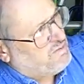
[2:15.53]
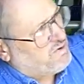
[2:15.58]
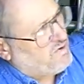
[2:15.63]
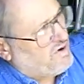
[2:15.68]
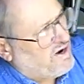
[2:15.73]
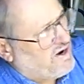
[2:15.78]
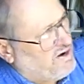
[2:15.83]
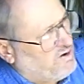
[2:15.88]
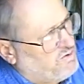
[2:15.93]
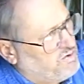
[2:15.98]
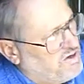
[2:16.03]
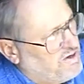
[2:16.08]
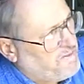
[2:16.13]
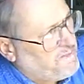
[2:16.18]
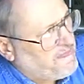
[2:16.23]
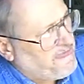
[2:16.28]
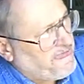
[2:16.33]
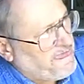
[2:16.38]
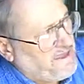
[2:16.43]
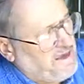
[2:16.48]
around
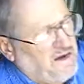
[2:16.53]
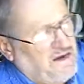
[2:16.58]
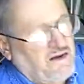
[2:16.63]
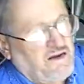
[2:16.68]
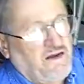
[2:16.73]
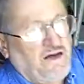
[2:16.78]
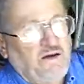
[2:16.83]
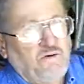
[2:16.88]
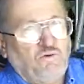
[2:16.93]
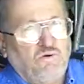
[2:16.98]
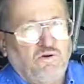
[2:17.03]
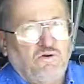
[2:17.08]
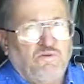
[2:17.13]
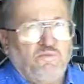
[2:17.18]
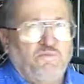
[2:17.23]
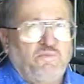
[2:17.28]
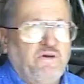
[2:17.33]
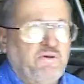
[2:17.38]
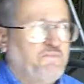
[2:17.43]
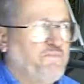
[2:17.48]
and I will
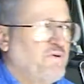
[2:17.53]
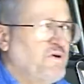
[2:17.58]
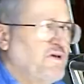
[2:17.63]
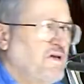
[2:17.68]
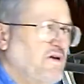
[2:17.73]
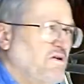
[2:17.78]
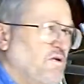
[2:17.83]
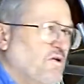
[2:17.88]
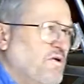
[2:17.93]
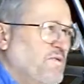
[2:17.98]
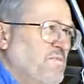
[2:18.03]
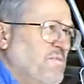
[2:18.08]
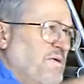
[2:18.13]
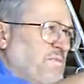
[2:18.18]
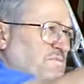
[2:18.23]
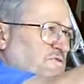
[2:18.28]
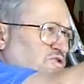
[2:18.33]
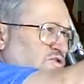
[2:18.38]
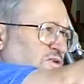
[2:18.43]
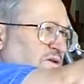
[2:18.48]
be putting
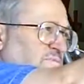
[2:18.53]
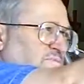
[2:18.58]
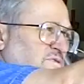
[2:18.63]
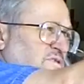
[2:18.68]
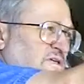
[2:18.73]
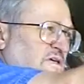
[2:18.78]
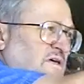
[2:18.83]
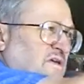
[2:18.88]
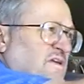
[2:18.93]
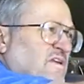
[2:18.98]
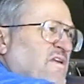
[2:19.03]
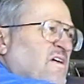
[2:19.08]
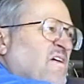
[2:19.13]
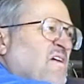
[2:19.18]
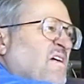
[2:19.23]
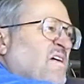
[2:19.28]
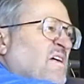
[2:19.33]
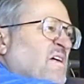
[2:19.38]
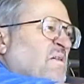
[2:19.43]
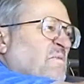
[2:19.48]
aluminum strips in
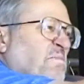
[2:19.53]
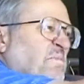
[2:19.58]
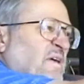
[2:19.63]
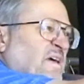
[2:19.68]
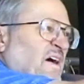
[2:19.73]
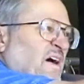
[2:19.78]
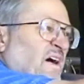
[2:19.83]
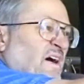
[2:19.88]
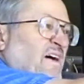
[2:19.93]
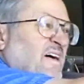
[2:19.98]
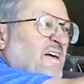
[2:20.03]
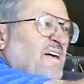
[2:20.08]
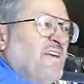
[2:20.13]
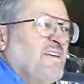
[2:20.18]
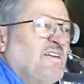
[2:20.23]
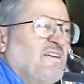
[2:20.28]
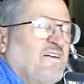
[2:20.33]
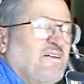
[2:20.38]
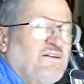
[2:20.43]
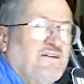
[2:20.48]

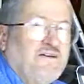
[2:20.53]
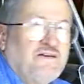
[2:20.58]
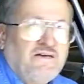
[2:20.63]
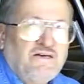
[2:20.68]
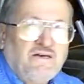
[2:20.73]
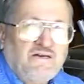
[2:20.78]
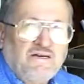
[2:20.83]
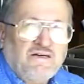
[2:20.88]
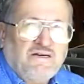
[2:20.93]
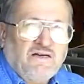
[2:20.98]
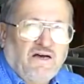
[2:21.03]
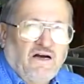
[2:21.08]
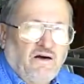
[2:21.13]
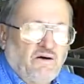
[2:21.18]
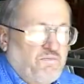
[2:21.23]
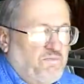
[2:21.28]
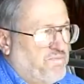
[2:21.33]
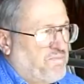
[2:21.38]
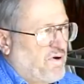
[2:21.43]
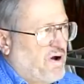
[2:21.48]
behind.
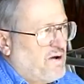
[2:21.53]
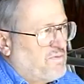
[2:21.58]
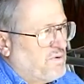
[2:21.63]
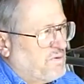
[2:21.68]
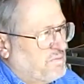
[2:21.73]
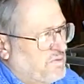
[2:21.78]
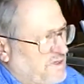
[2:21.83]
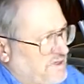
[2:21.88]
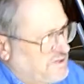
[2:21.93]
I'll probably